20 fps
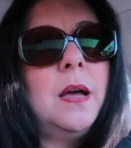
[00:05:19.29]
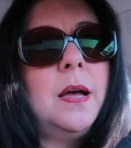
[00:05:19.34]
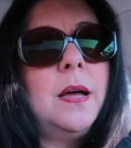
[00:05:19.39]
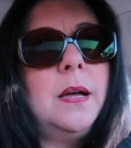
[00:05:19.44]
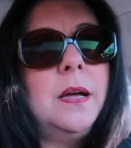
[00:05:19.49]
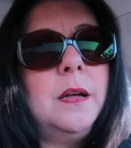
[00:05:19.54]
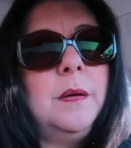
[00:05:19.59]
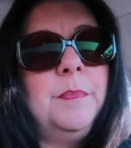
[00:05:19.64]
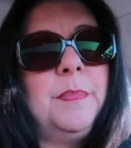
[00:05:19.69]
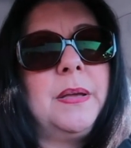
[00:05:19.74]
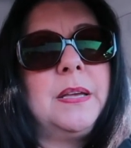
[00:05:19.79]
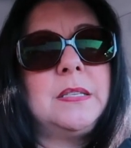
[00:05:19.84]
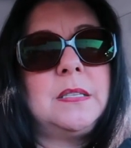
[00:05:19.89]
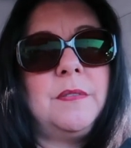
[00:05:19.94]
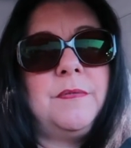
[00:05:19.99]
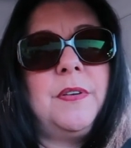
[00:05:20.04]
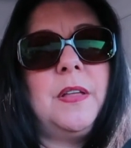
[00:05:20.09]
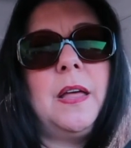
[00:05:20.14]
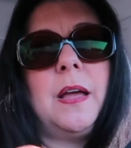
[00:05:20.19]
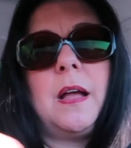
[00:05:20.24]
Um, because
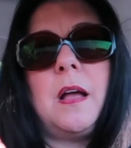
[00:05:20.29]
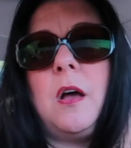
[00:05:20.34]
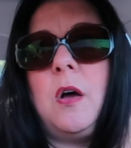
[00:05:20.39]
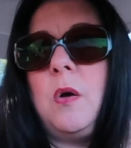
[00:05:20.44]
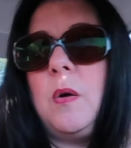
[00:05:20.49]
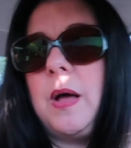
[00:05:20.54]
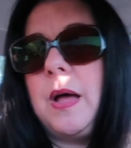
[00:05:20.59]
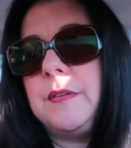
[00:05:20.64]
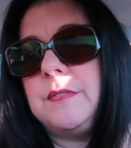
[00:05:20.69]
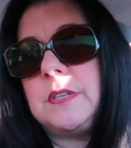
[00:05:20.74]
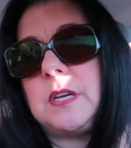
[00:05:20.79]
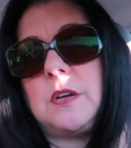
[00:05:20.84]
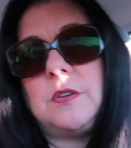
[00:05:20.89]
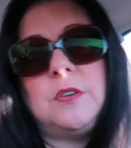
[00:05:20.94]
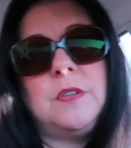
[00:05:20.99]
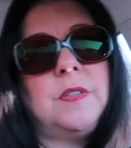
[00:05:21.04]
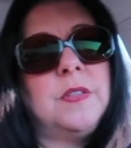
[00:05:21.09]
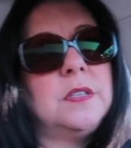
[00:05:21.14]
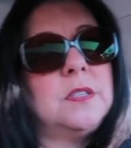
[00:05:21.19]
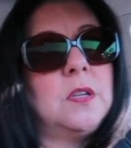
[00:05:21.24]
I feel like, oh, I have to go
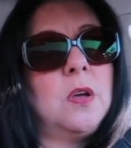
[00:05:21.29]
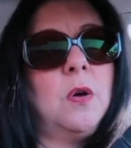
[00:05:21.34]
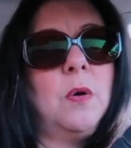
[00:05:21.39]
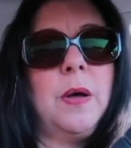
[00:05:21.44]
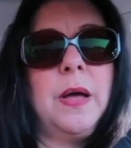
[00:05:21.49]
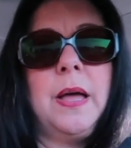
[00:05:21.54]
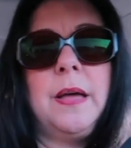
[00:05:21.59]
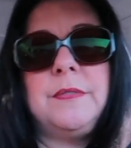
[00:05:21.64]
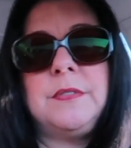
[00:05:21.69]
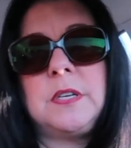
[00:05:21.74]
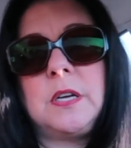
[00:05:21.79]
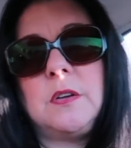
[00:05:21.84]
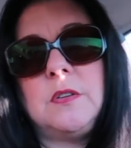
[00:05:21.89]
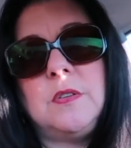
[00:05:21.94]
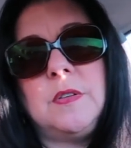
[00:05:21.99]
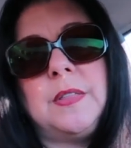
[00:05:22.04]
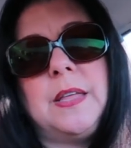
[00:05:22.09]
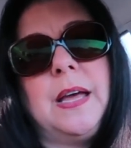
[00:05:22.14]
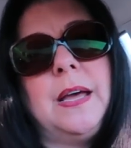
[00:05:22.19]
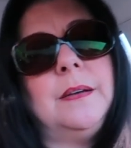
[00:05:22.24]
do this. Oh, I have to go
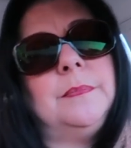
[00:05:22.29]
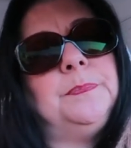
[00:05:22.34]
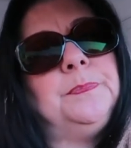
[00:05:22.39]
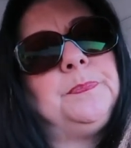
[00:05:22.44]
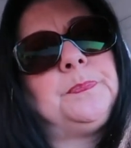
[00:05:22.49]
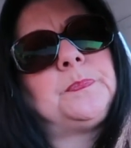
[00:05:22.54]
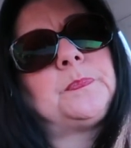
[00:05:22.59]
do that.